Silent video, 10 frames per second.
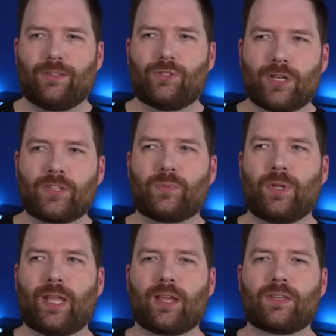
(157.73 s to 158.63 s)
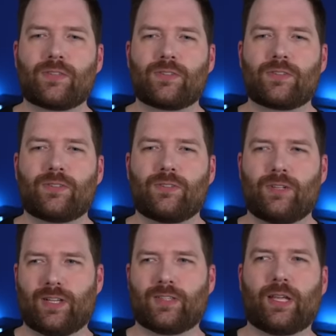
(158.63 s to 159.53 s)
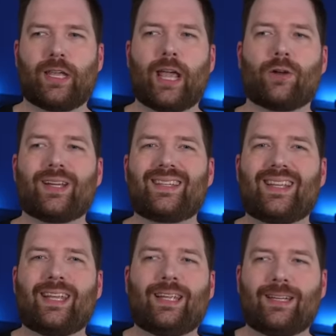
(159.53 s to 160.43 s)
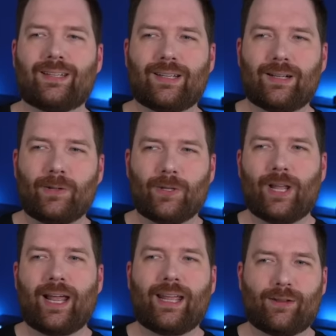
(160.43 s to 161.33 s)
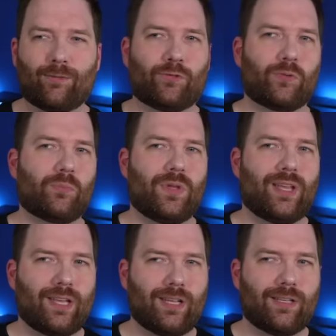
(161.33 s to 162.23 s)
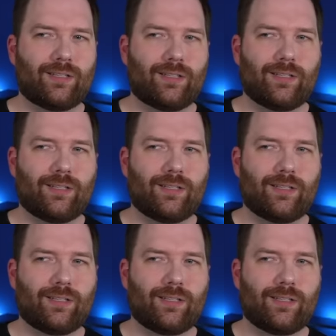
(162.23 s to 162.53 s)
just because it's a guaranteed like from me